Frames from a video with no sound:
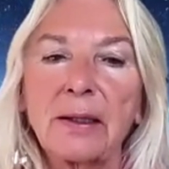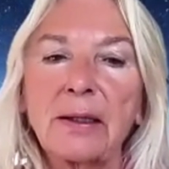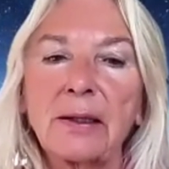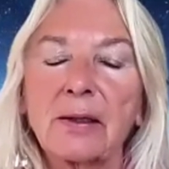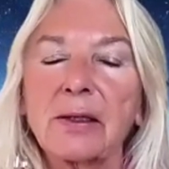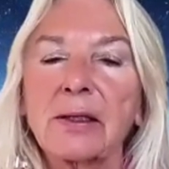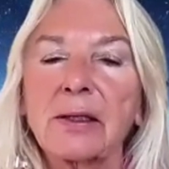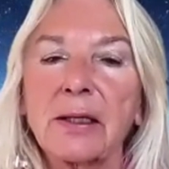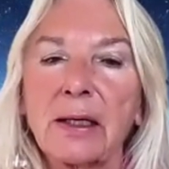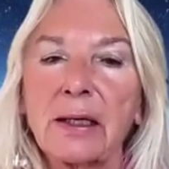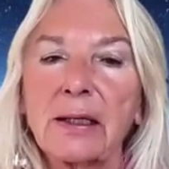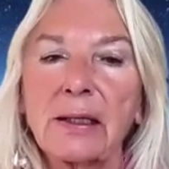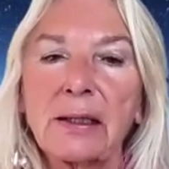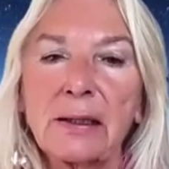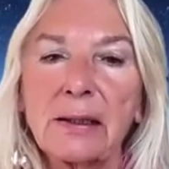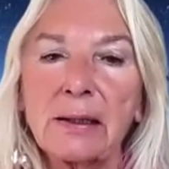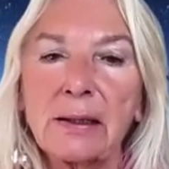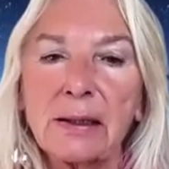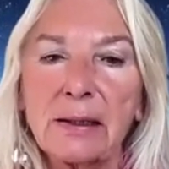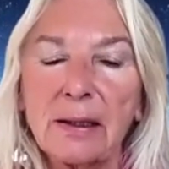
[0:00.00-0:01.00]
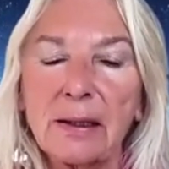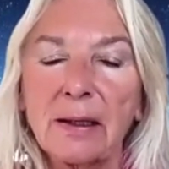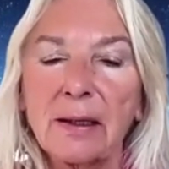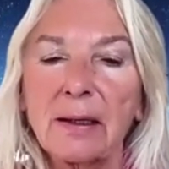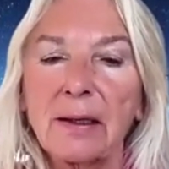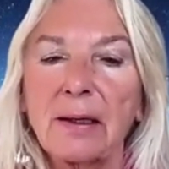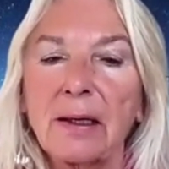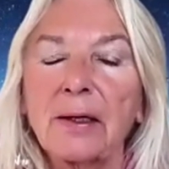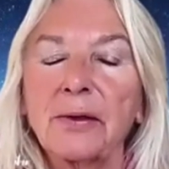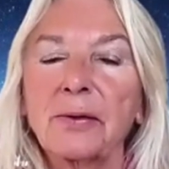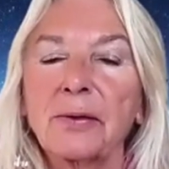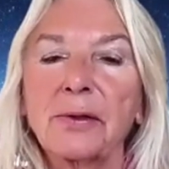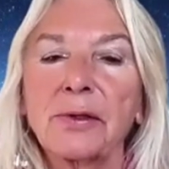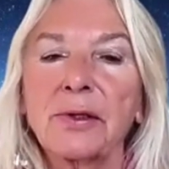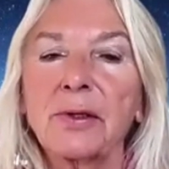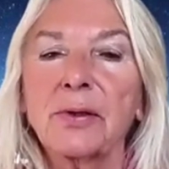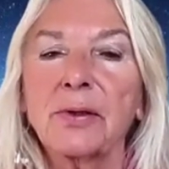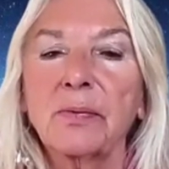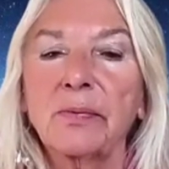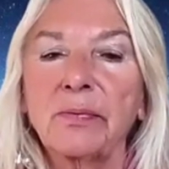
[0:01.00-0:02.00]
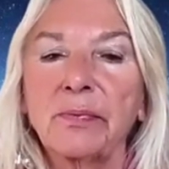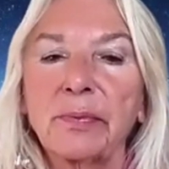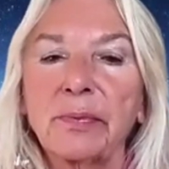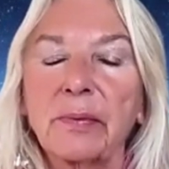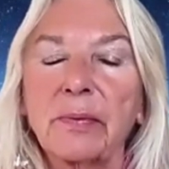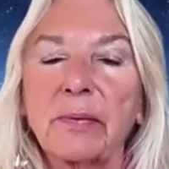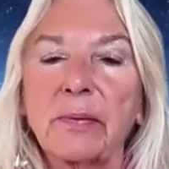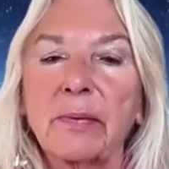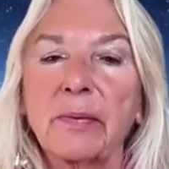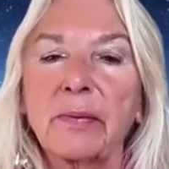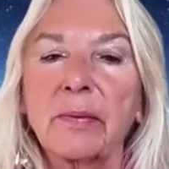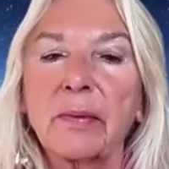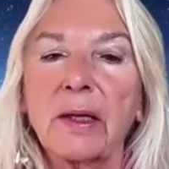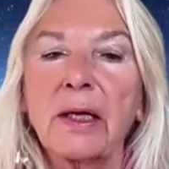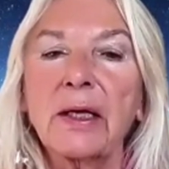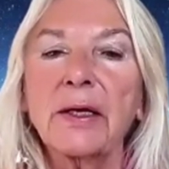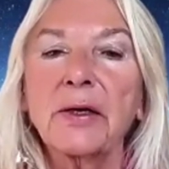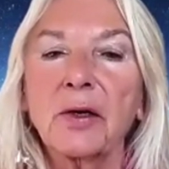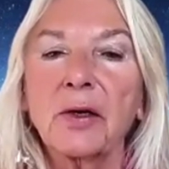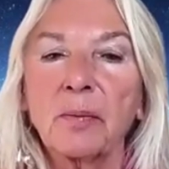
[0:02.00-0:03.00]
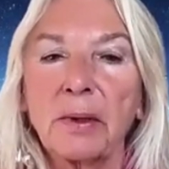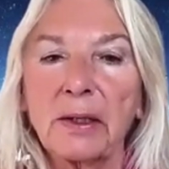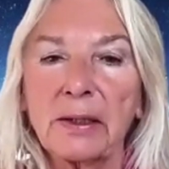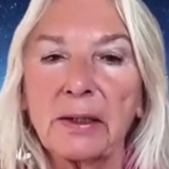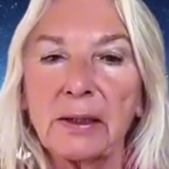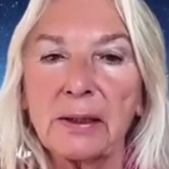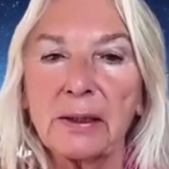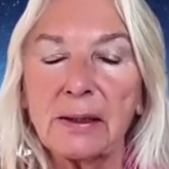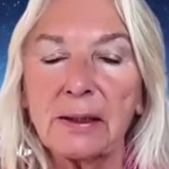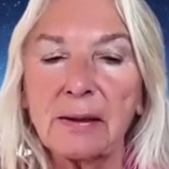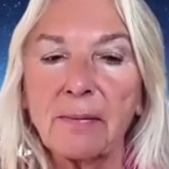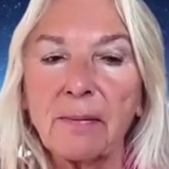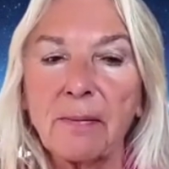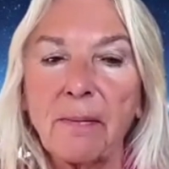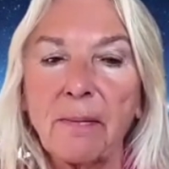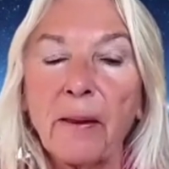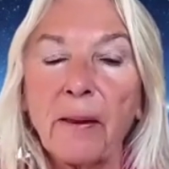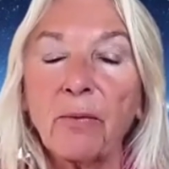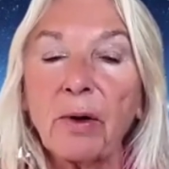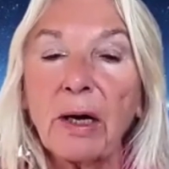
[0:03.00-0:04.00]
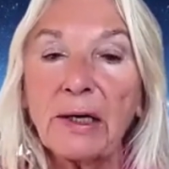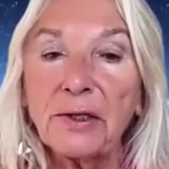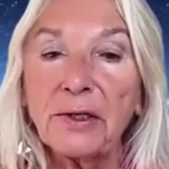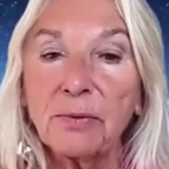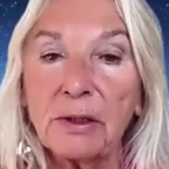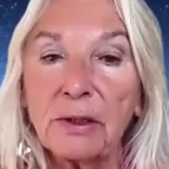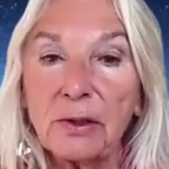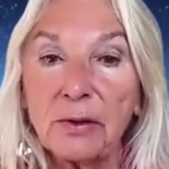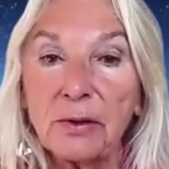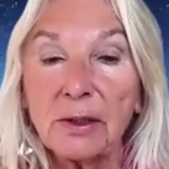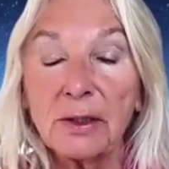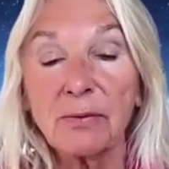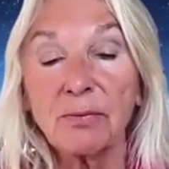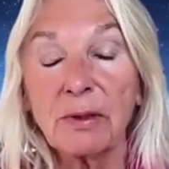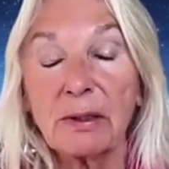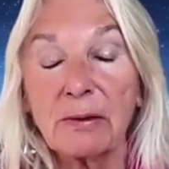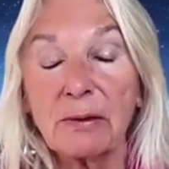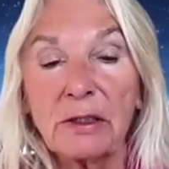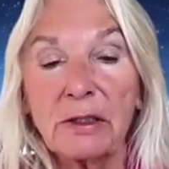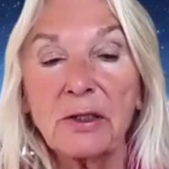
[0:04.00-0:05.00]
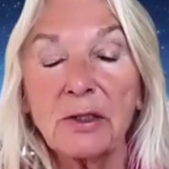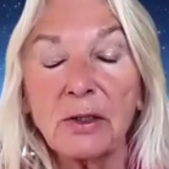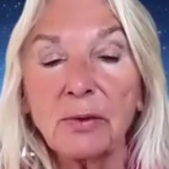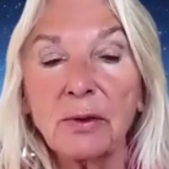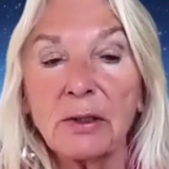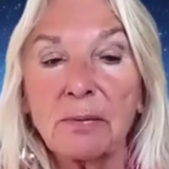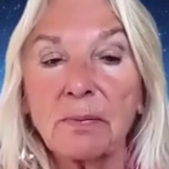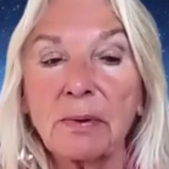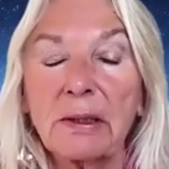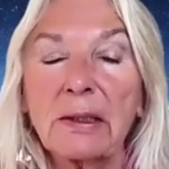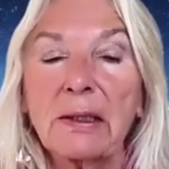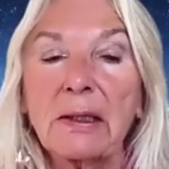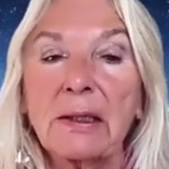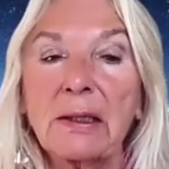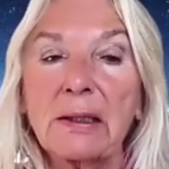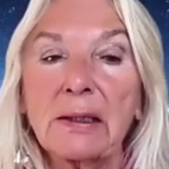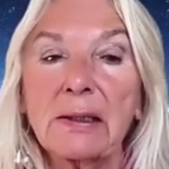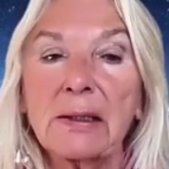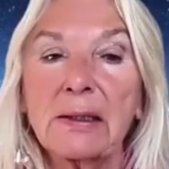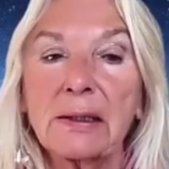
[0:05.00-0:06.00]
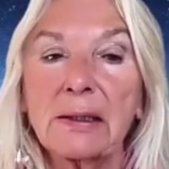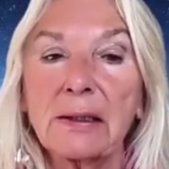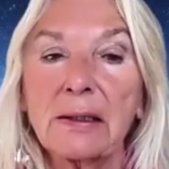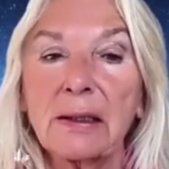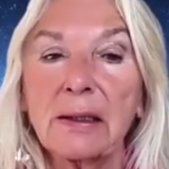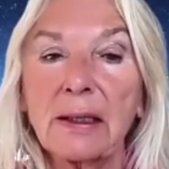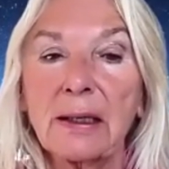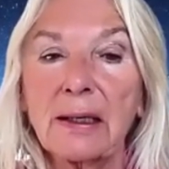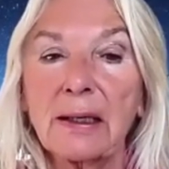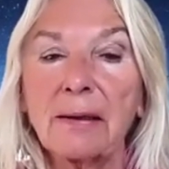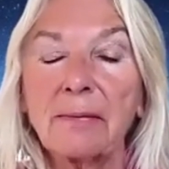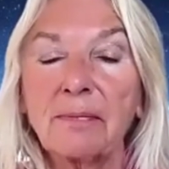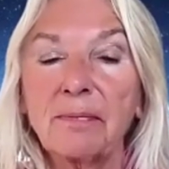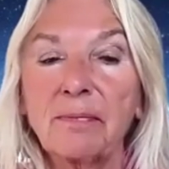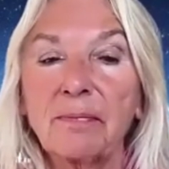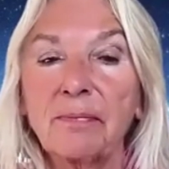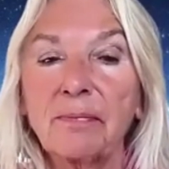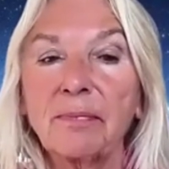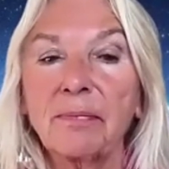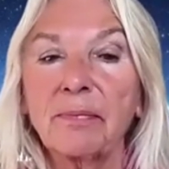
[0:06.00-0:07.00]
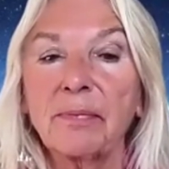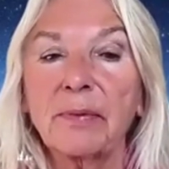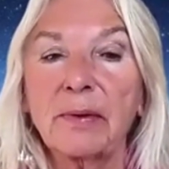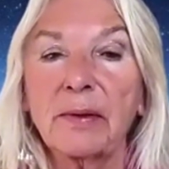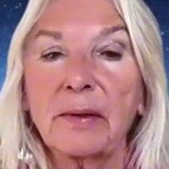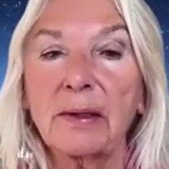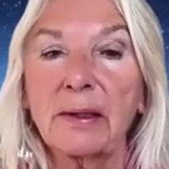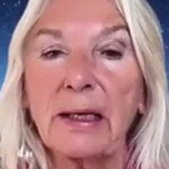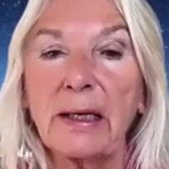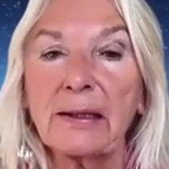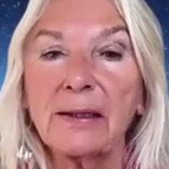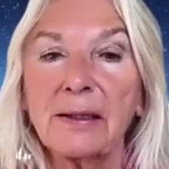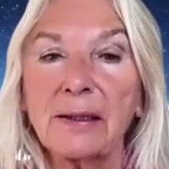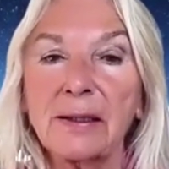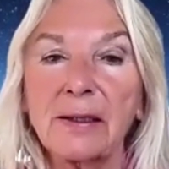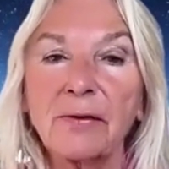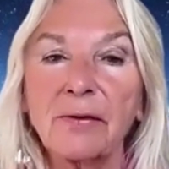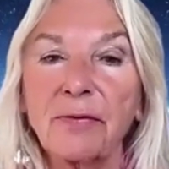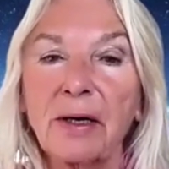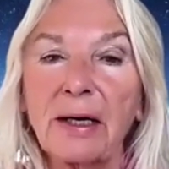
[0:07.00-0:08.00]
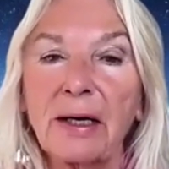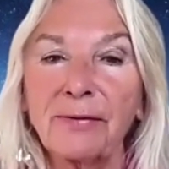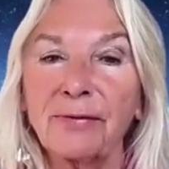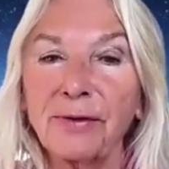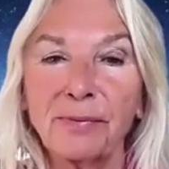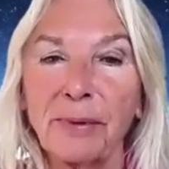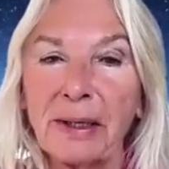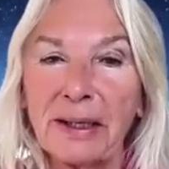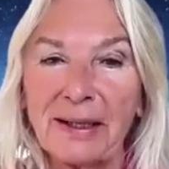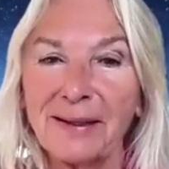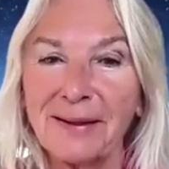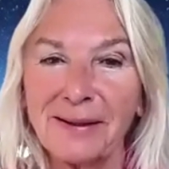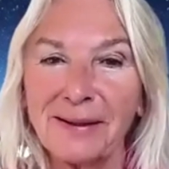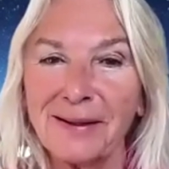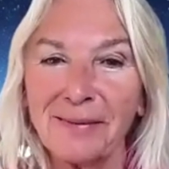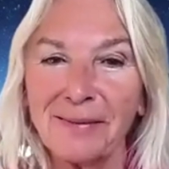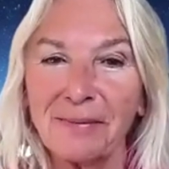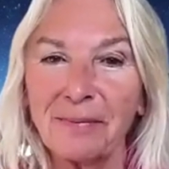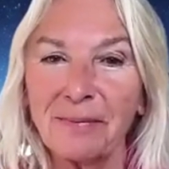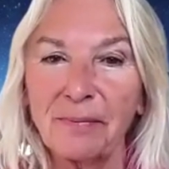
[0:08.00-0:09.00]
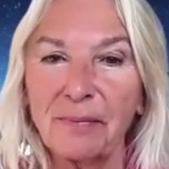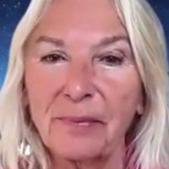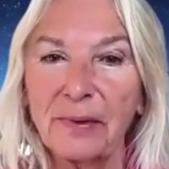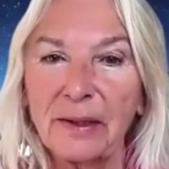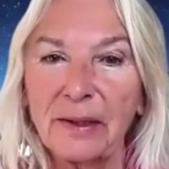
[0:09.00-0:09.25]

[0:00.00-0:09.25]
in our psyches and also in our bodies. Why do we do this? Well, we do it because that's a survival mechanism.